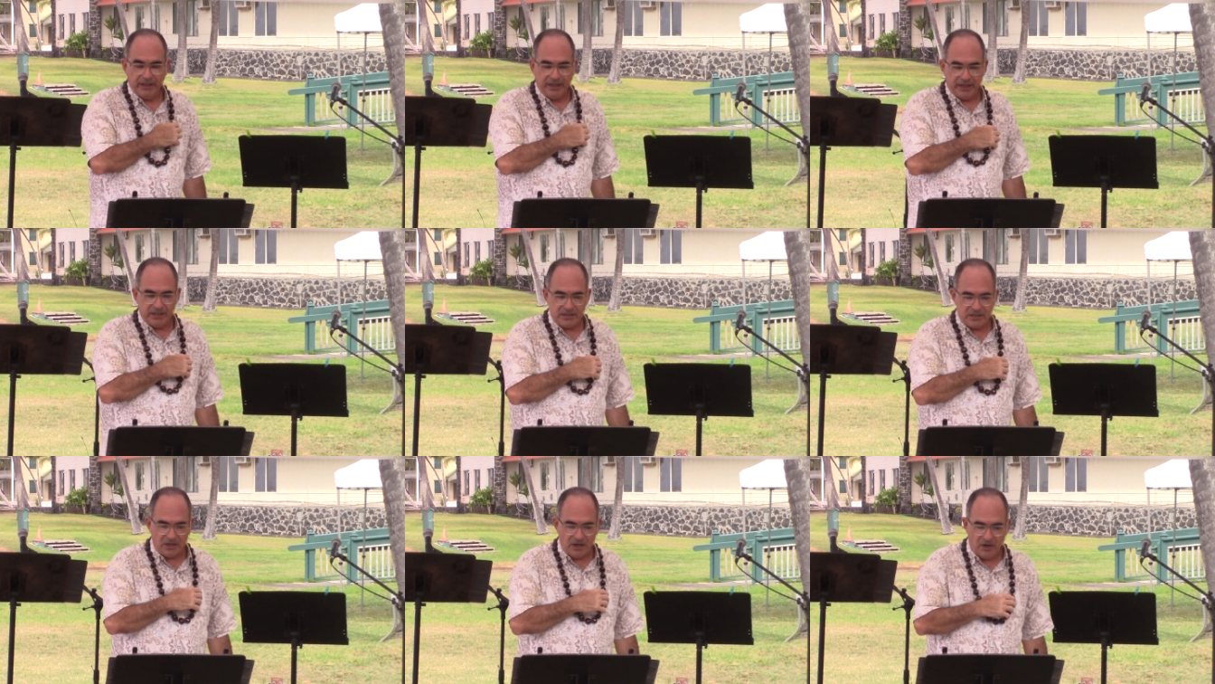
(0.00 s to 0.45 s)

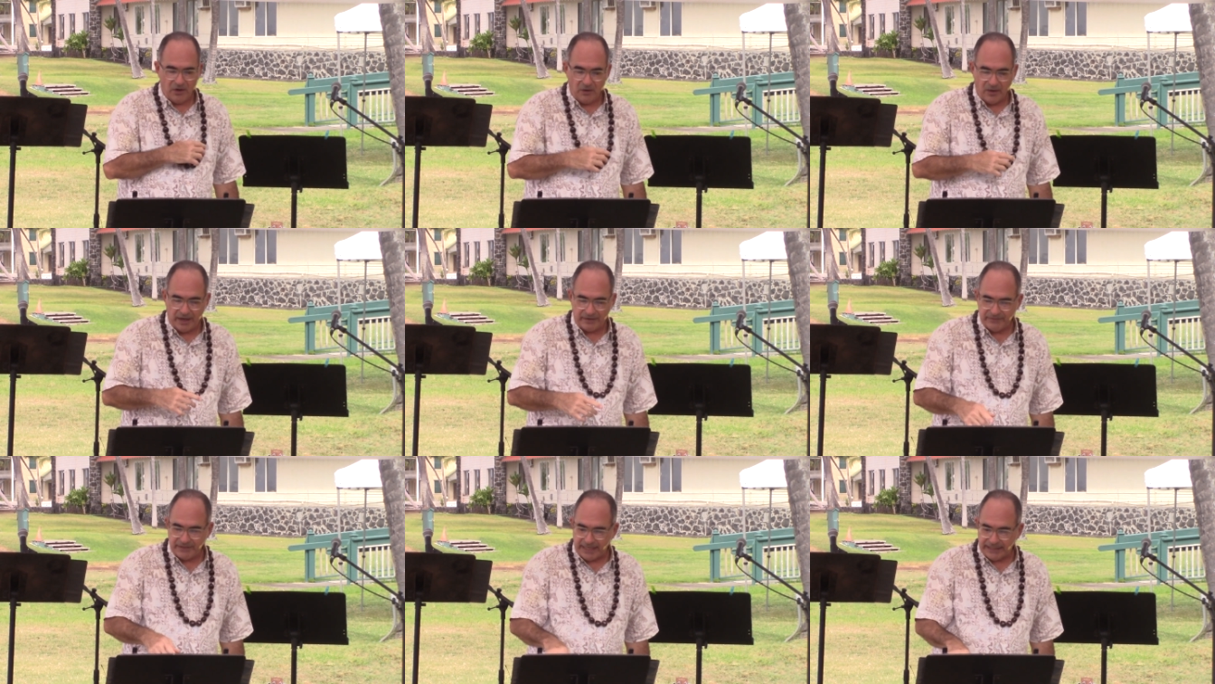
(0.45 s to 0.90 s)
And
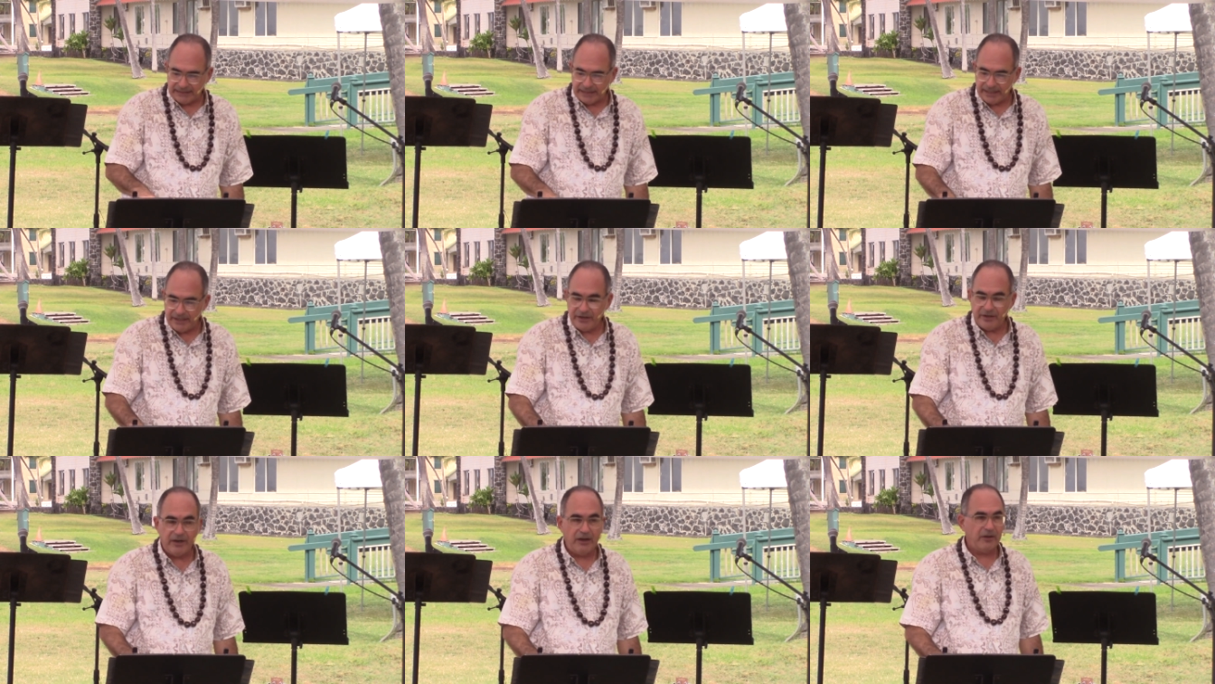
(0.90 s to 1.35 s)
so I've got
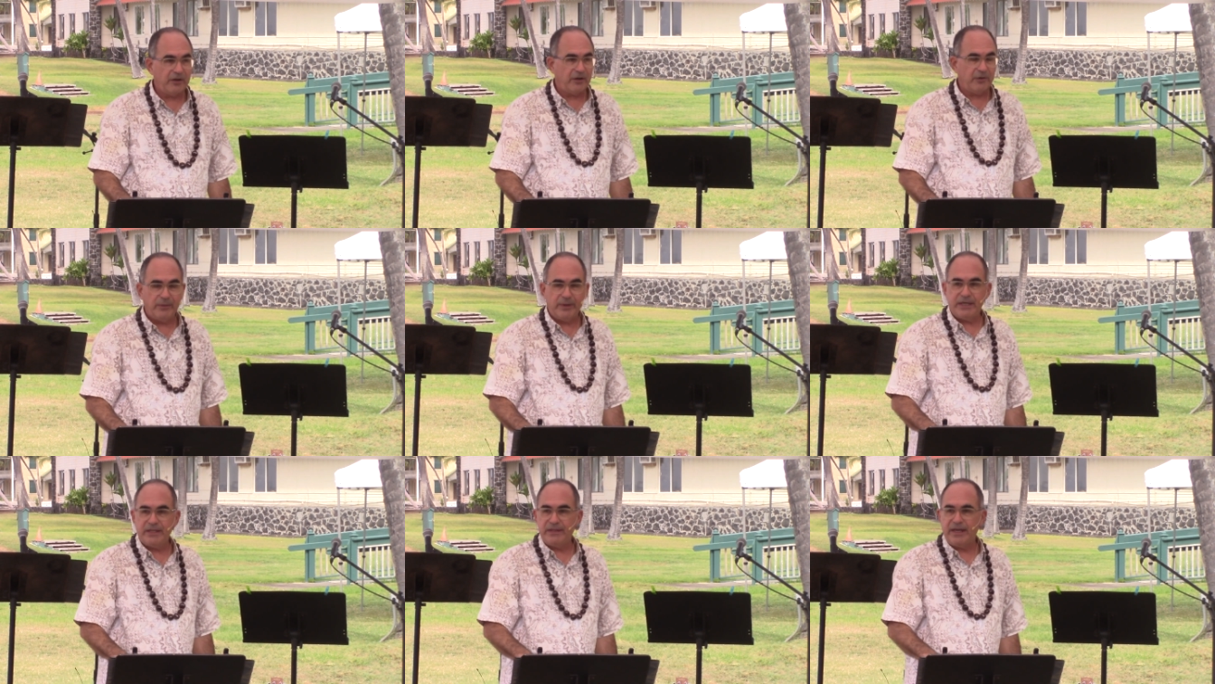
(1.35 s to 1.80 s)
that here, and I'm going
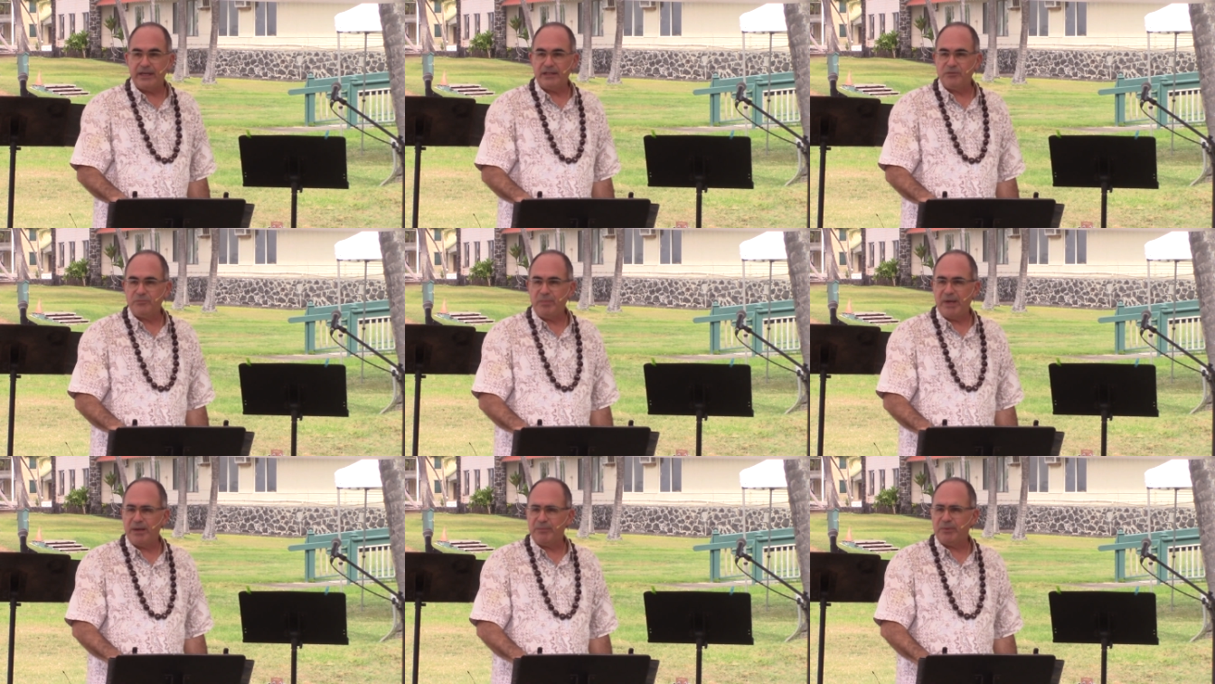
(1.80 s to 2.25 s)
to read
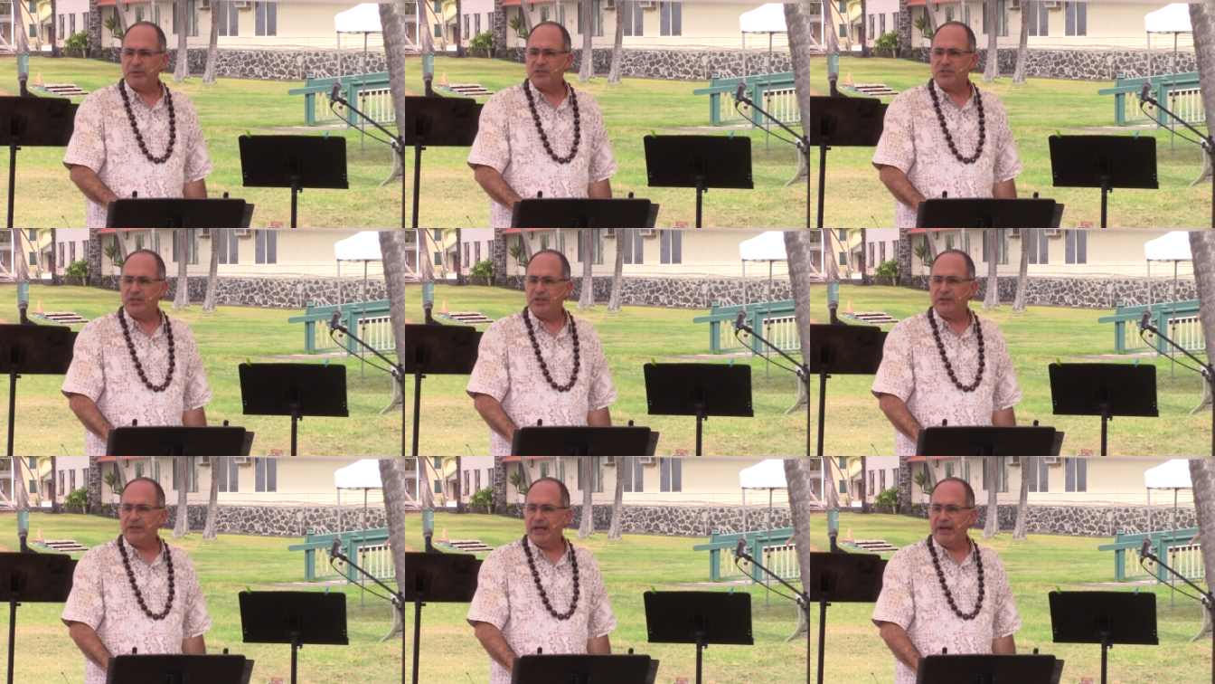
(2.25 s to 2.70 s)
that paper
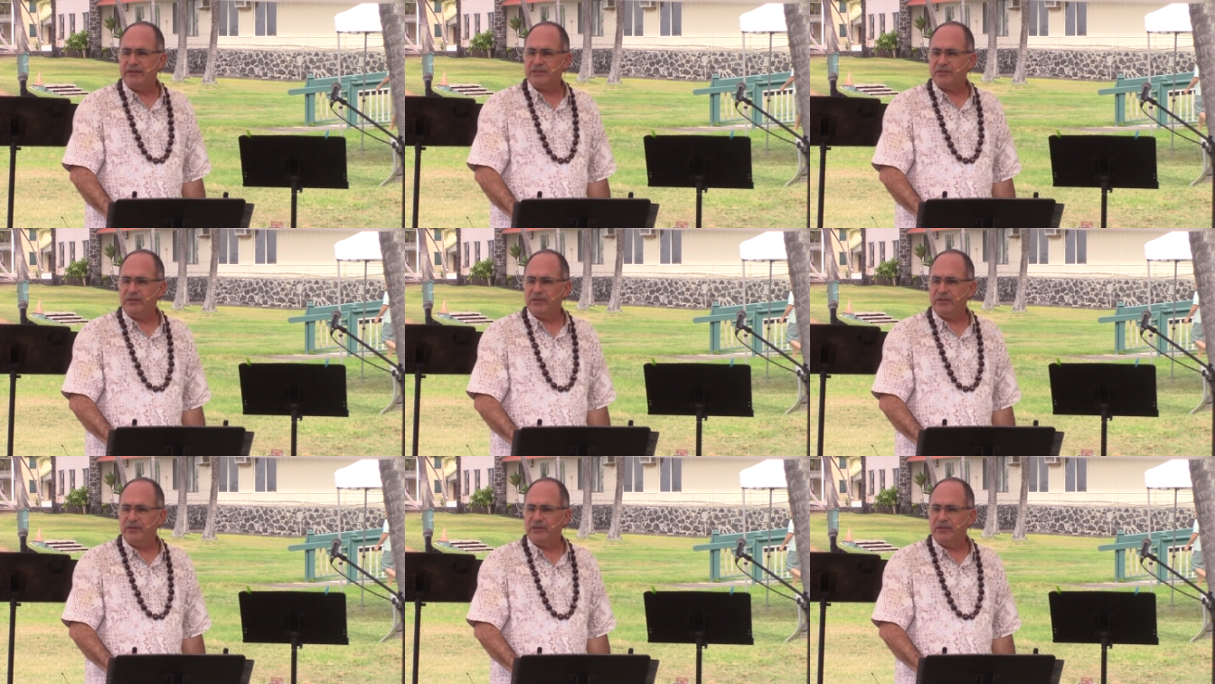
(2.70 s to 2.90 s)
to you now.